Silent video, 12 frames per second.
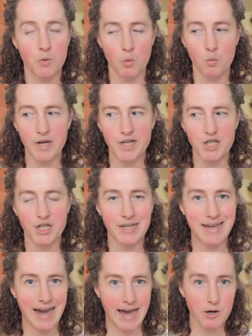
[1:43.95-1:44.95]
which
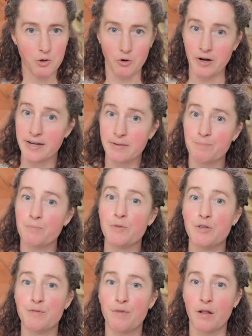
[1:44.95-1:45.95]
category
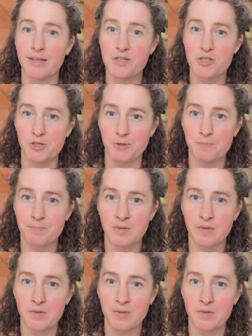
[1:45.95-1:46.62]
you fall into,